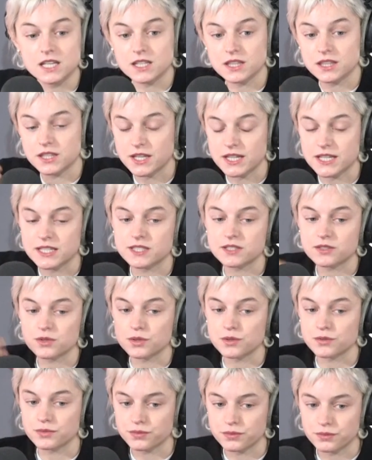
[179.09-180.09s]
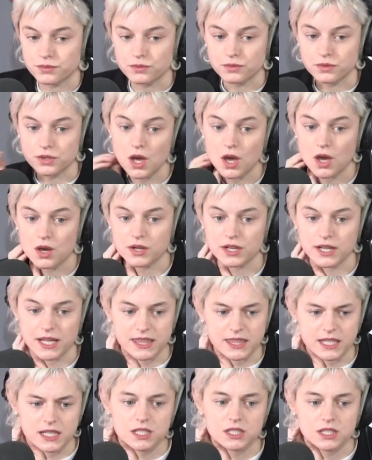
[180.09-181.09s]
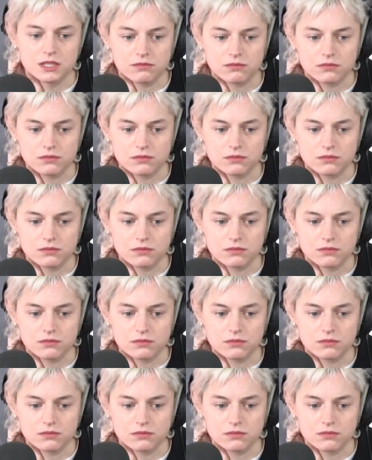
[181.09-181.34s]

that it's sort of known, and I think